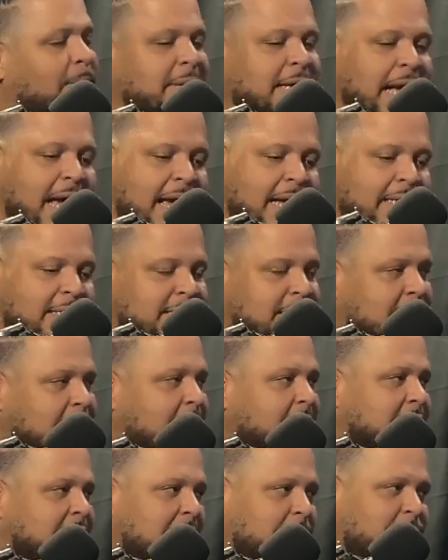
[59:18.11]
But I had to set
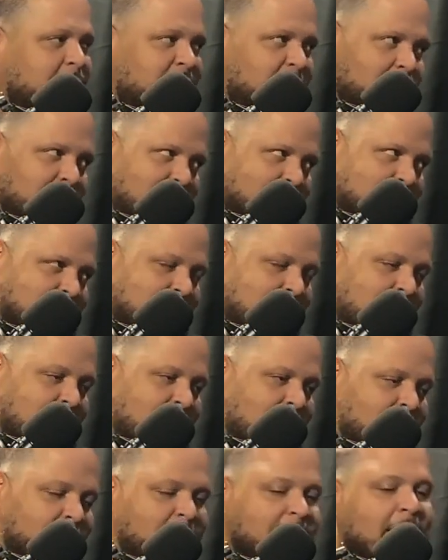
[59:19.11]
an example for my
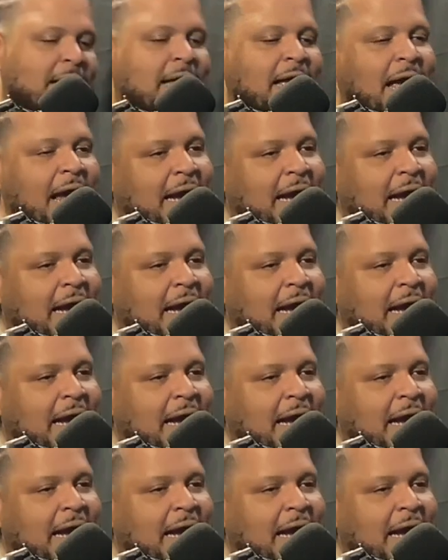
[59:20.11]
staff. Yeah.